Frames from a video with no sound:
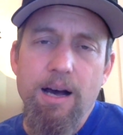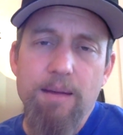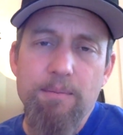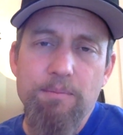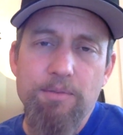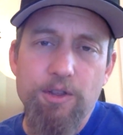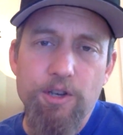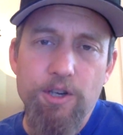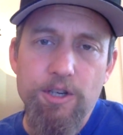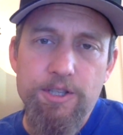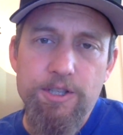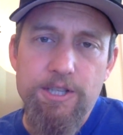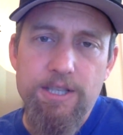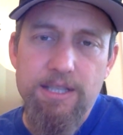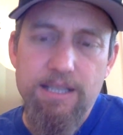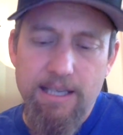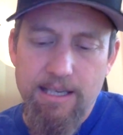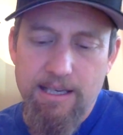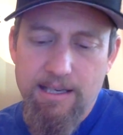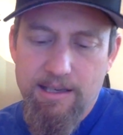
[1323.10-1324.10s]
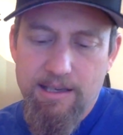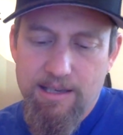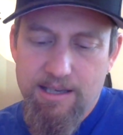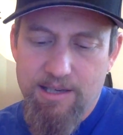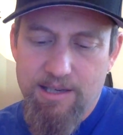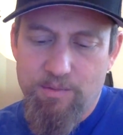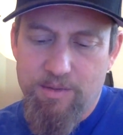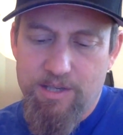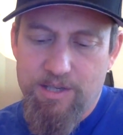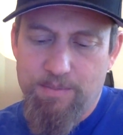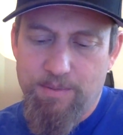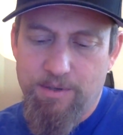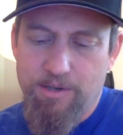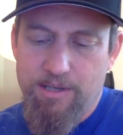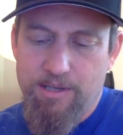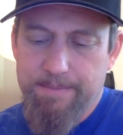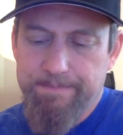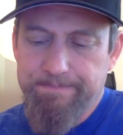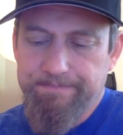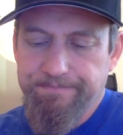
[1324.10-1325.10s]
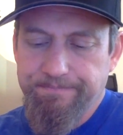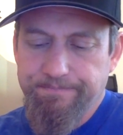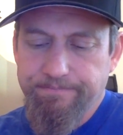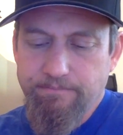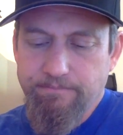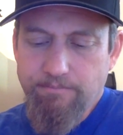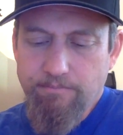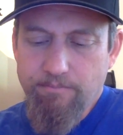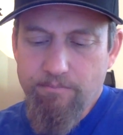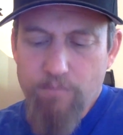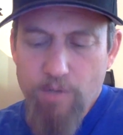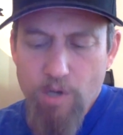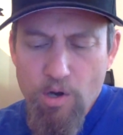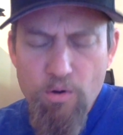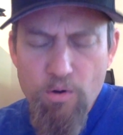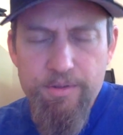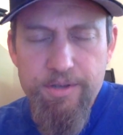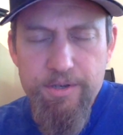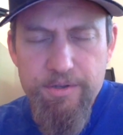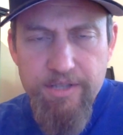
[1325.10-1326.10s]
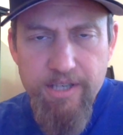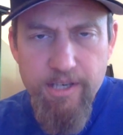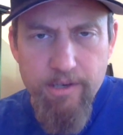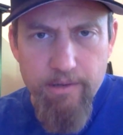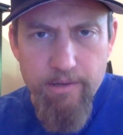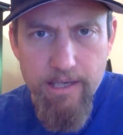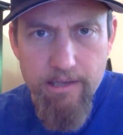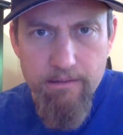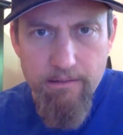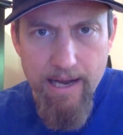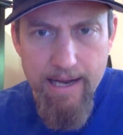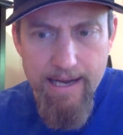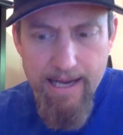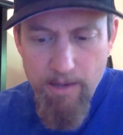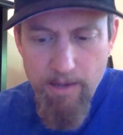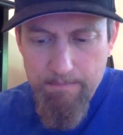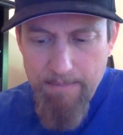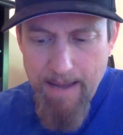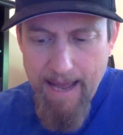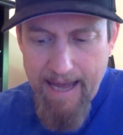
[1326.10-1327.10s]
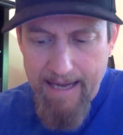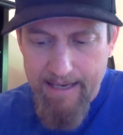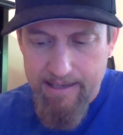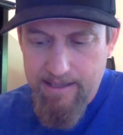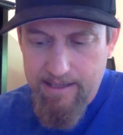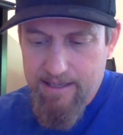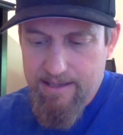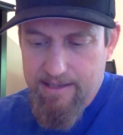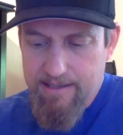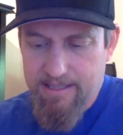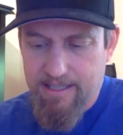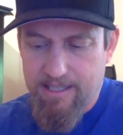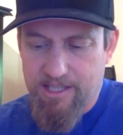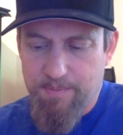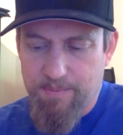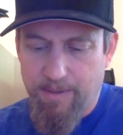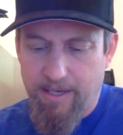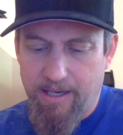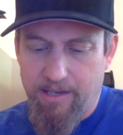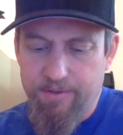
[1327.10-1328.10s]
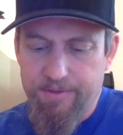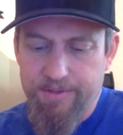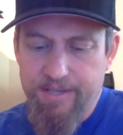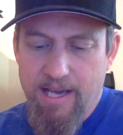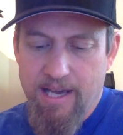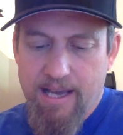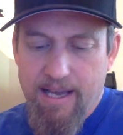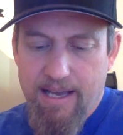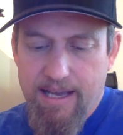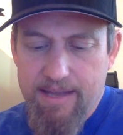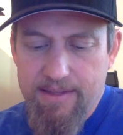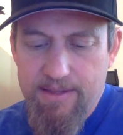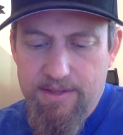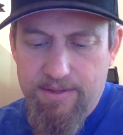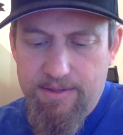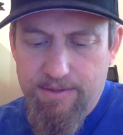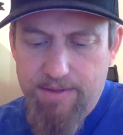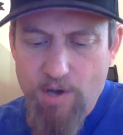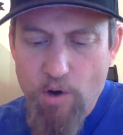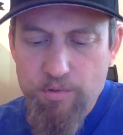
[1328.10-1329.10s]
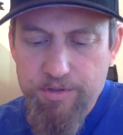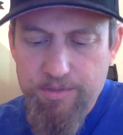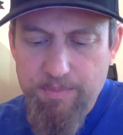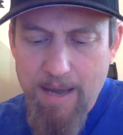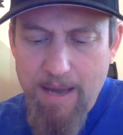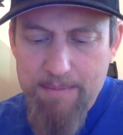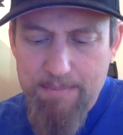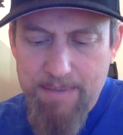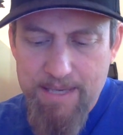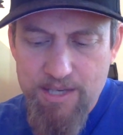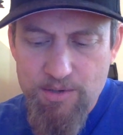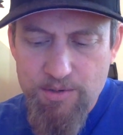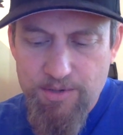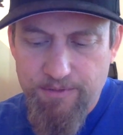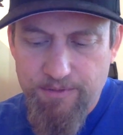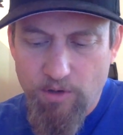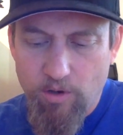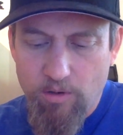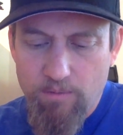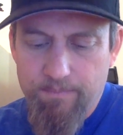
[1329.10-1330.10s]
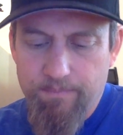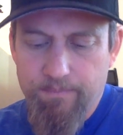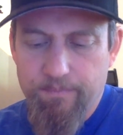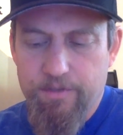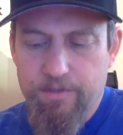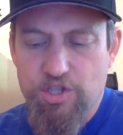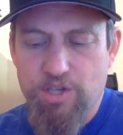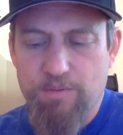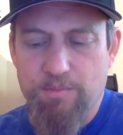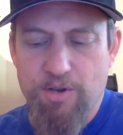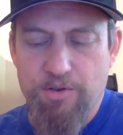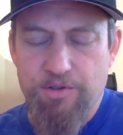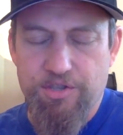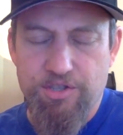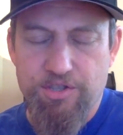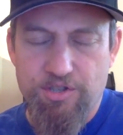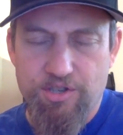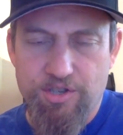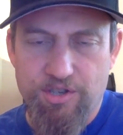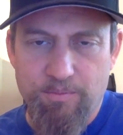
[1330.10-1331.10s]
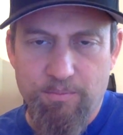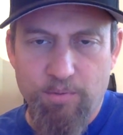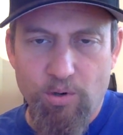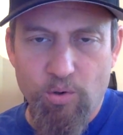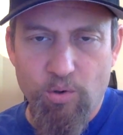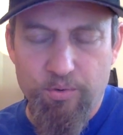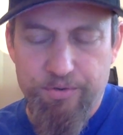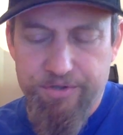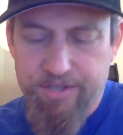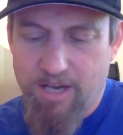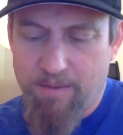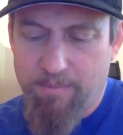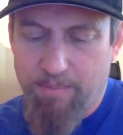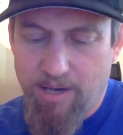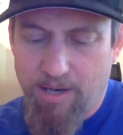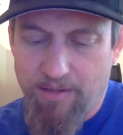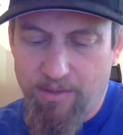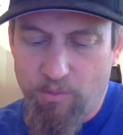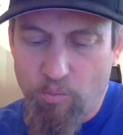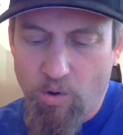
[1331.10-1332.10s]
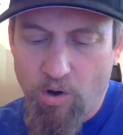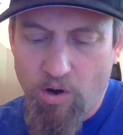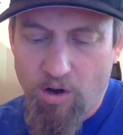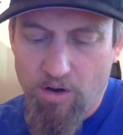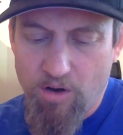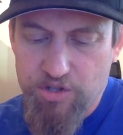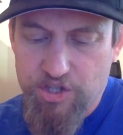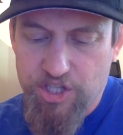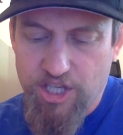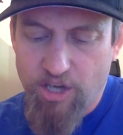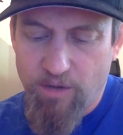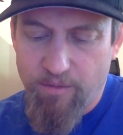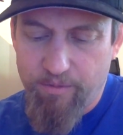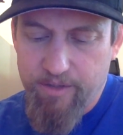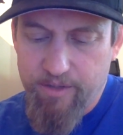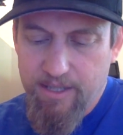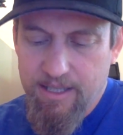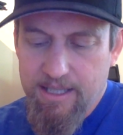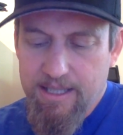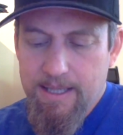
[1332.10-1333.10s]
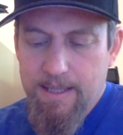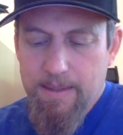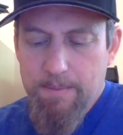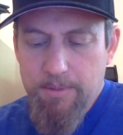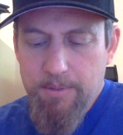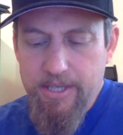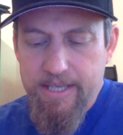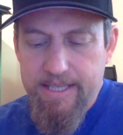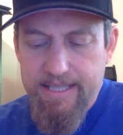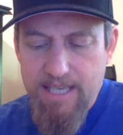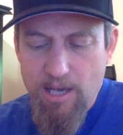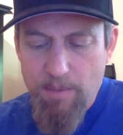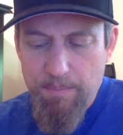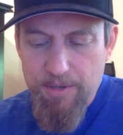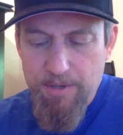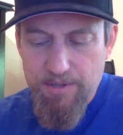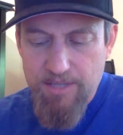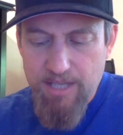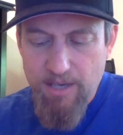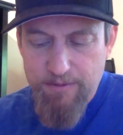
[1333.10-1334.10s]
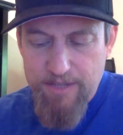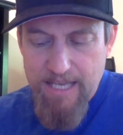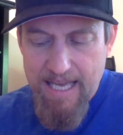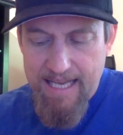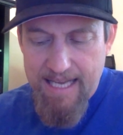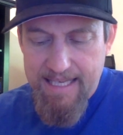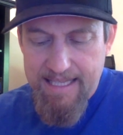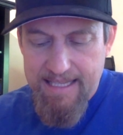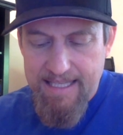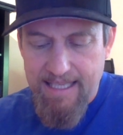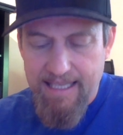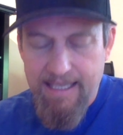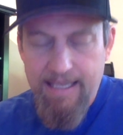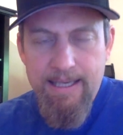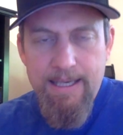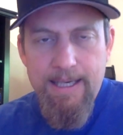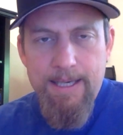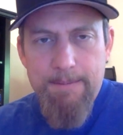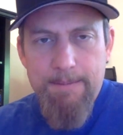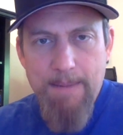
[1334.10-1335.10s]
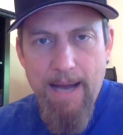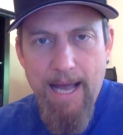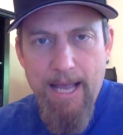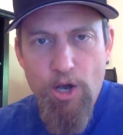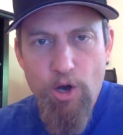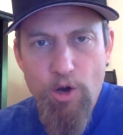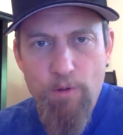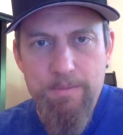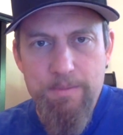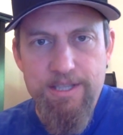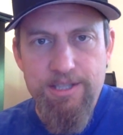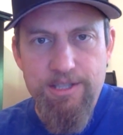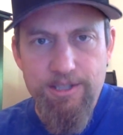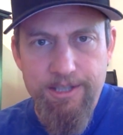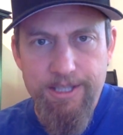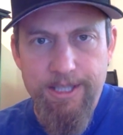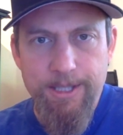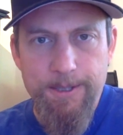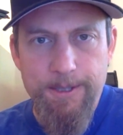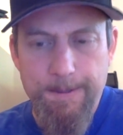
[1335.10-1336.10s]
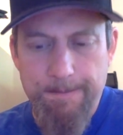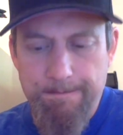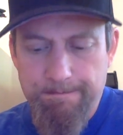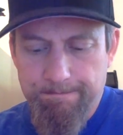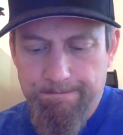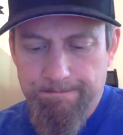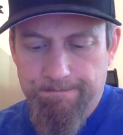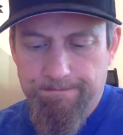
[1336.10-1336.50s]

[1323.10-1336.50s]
I'm thirsty," he whispered. "Oh, there's a creek right out back," said Sprinkles, "and those might be useful." She motioned to the bowls up on the shelf. "Please help yourself to anything. My home is your home."